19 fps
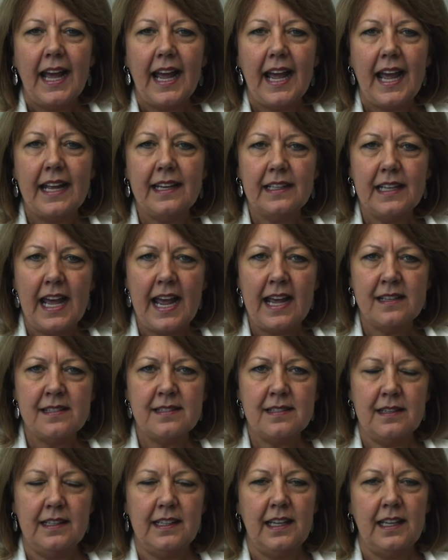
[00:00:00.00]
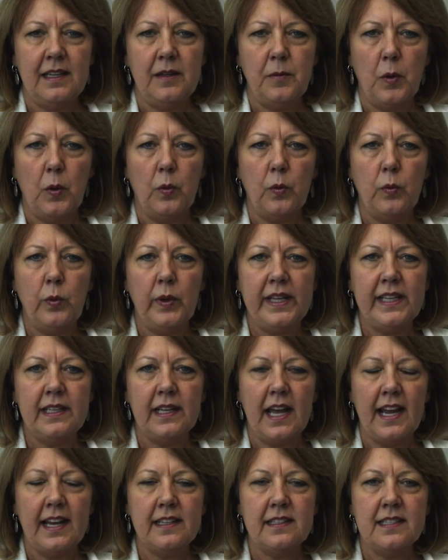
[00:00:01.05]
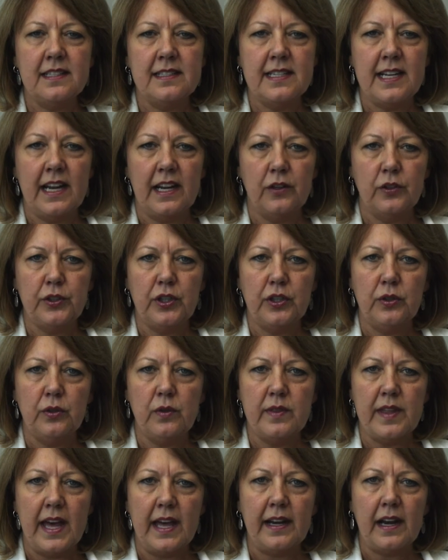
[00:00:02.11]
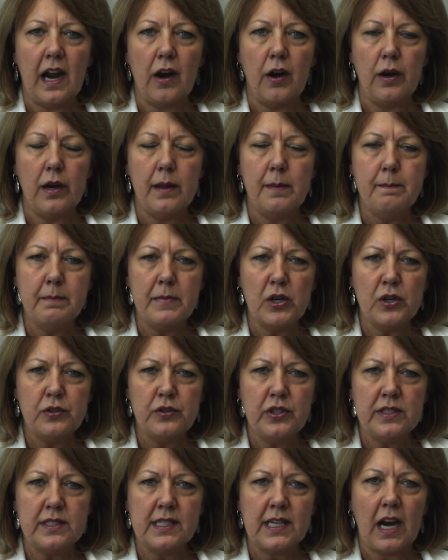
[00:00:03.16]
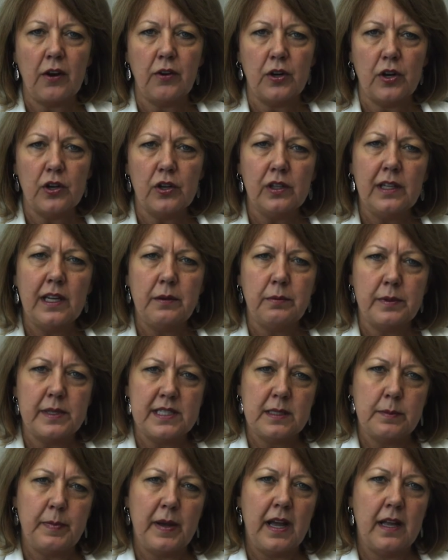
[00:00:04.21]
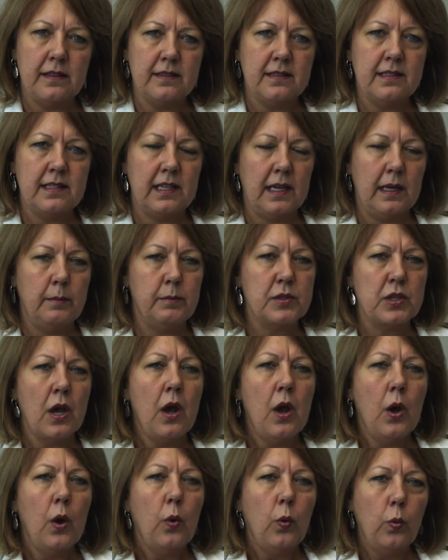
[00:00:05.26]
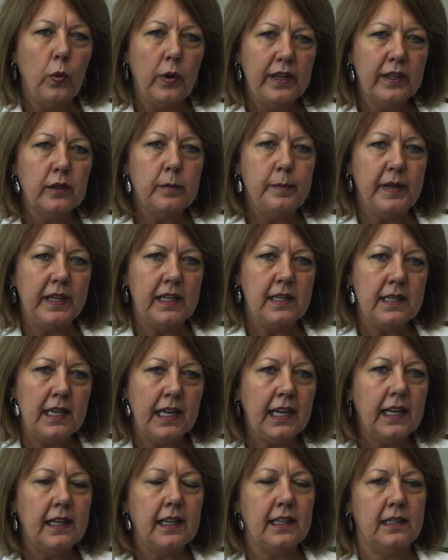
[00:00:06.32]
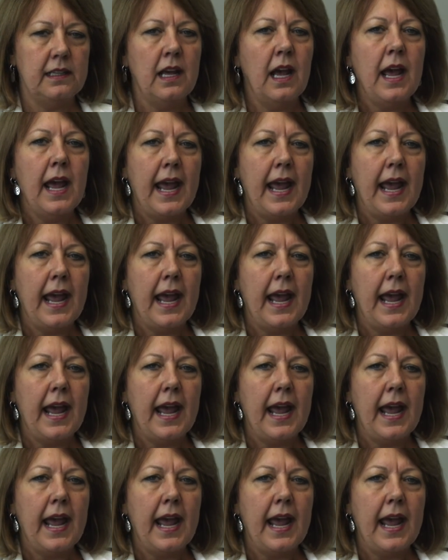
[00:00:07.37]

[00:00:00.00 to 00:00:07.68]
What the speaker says: And lastly, we'd like to tell you that our early response teams will be needed,